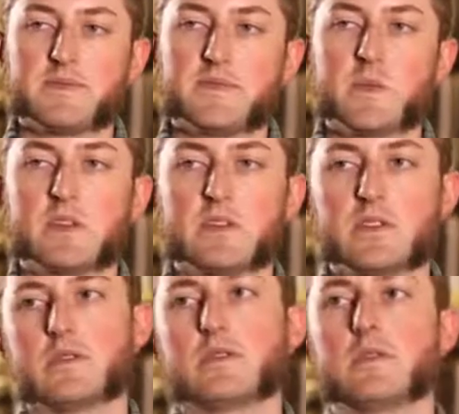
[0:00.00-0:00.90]
What you do
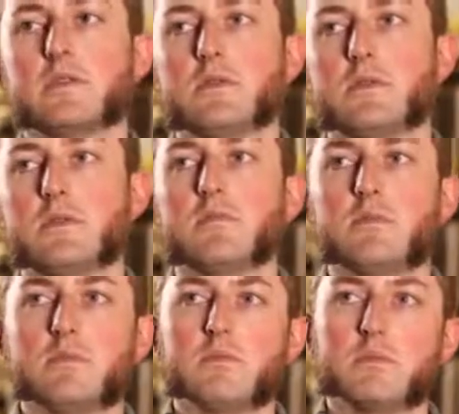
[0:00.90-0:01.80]
is you
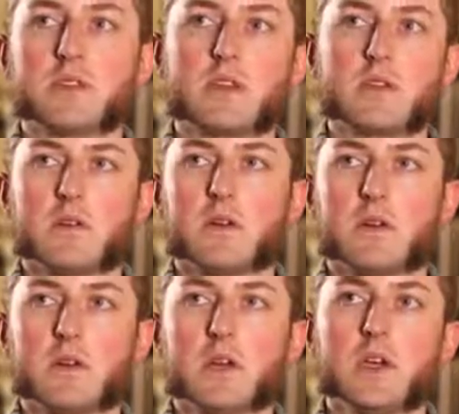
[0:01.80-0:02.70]
take
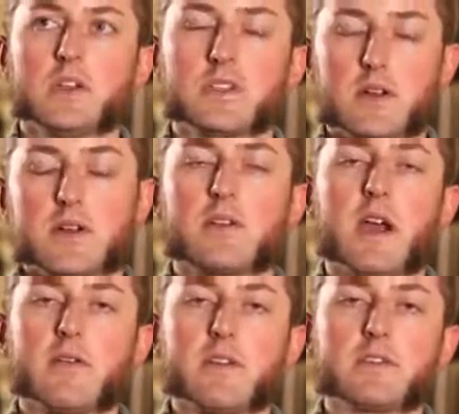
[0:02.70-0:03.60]
your starting
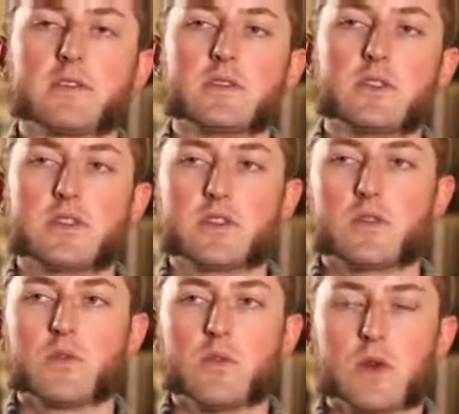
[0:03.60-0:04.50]
gravity, so the
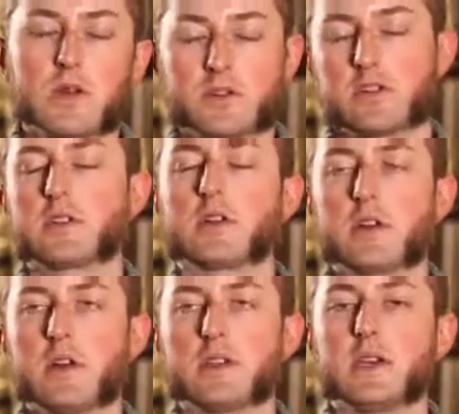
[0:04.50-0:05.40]
initial wort sugar
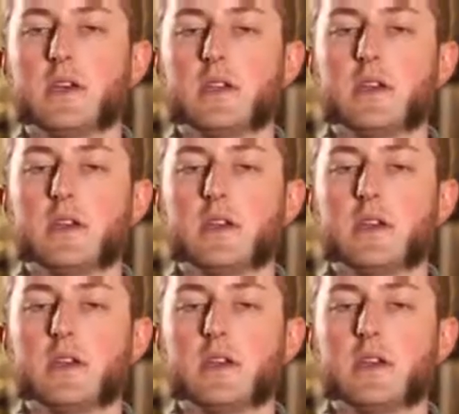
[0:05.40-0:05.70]
content,